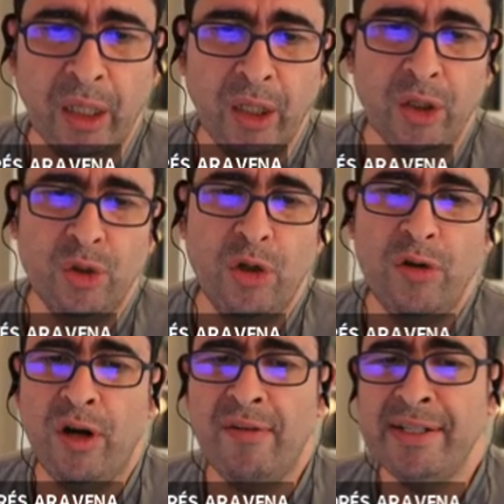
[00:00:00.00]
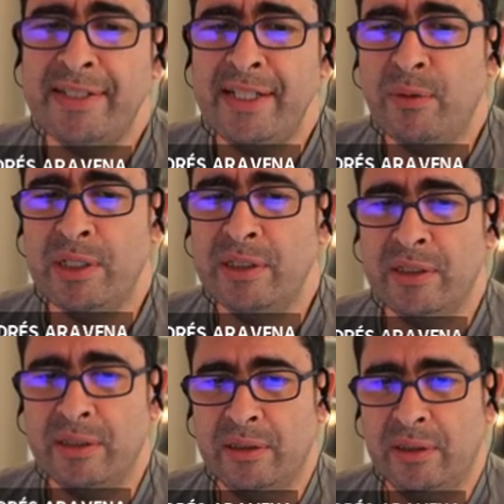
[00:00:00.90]
So you have a
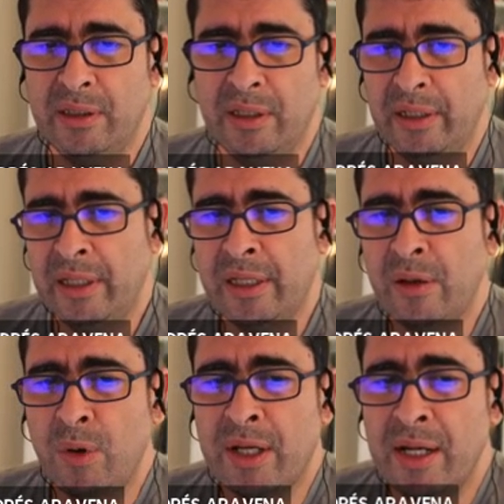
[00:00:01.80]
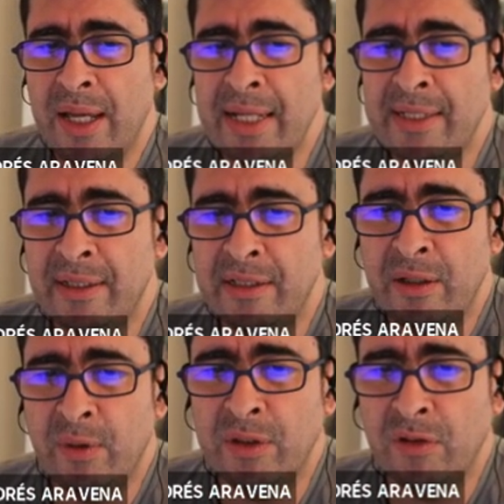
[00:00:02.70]
sequence that we call S, the
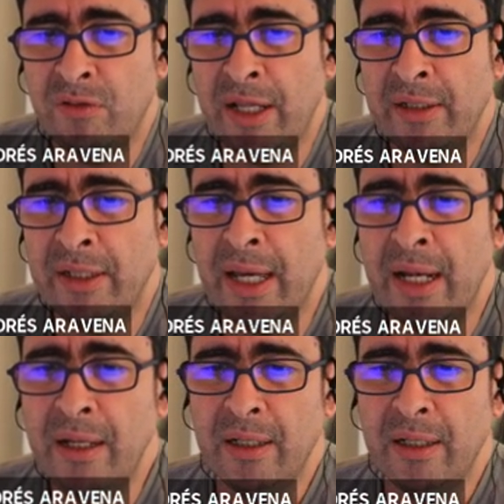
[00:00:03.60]
sequence of length L.